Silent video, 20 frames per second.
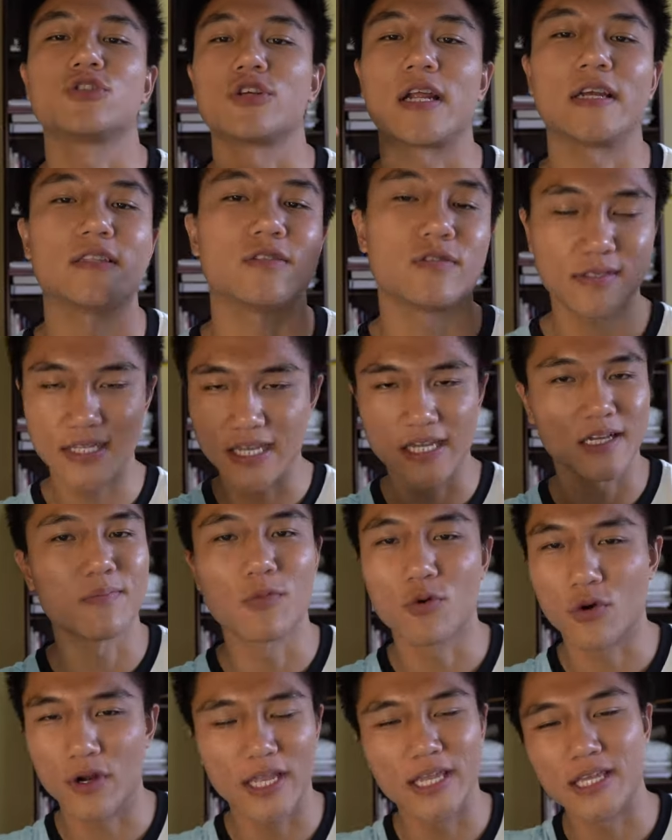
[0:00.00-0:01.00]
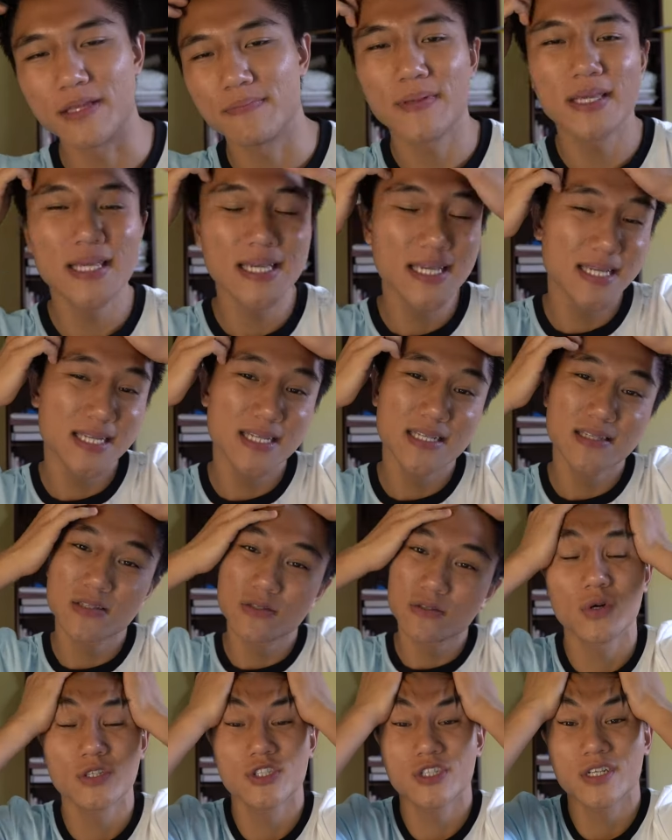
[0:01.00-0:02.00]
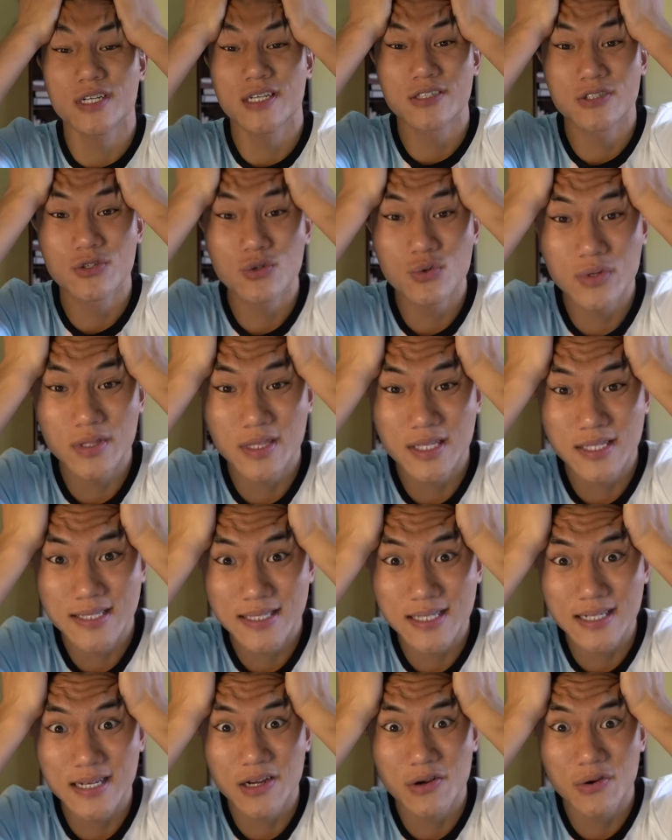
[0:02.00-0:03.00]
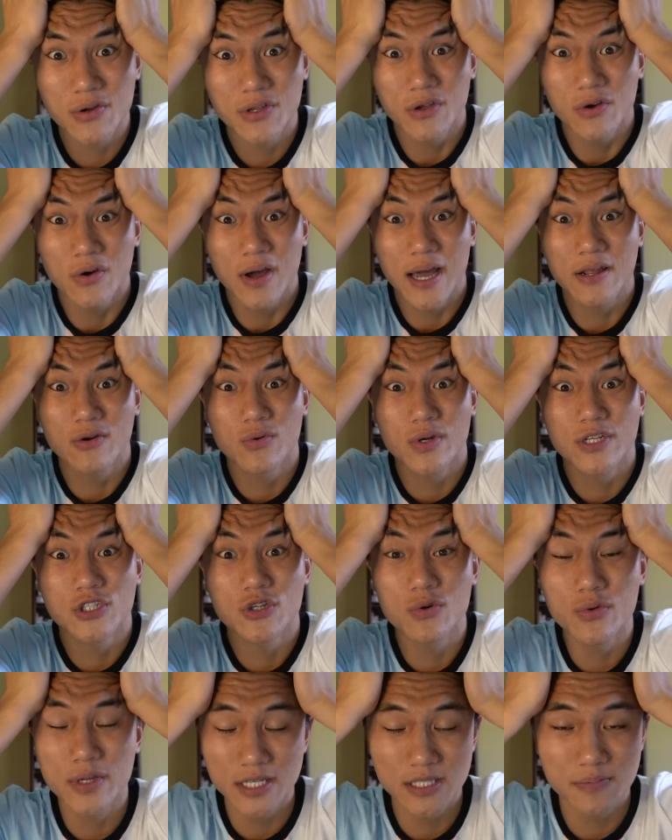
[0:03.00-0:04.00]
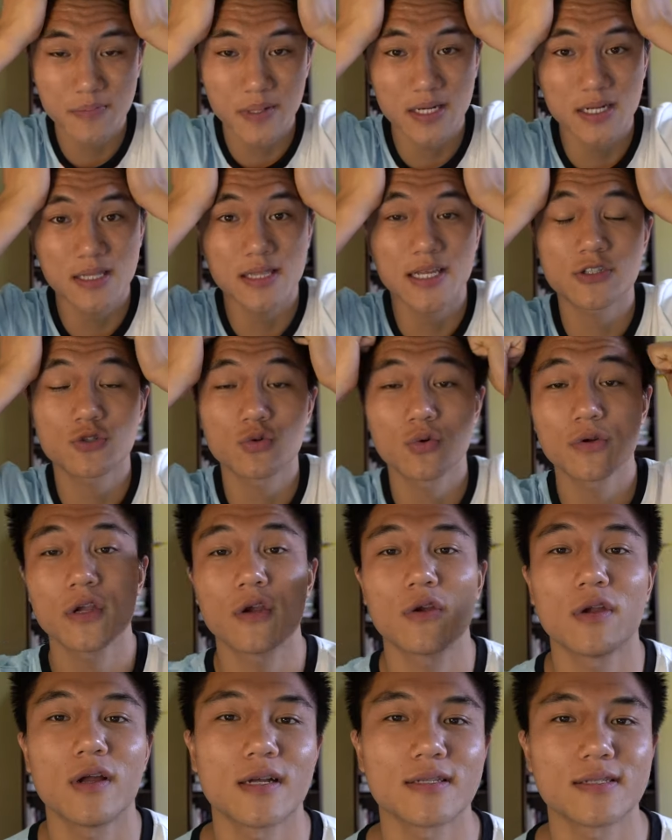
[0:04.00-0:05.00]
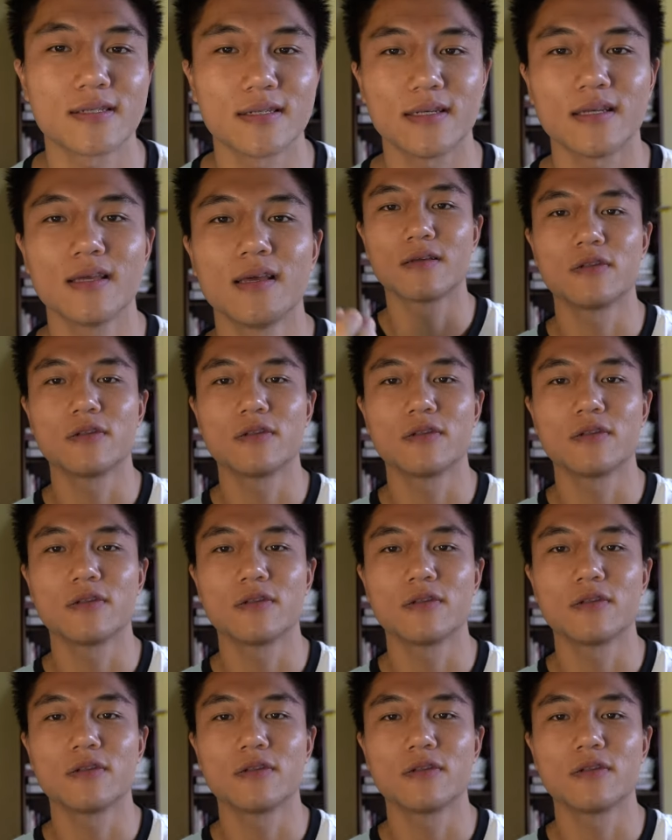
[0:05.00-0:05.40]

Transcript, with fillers: Should I take more A Ps? What should I do in this scenario? How do I showcase my intellectual curiosity?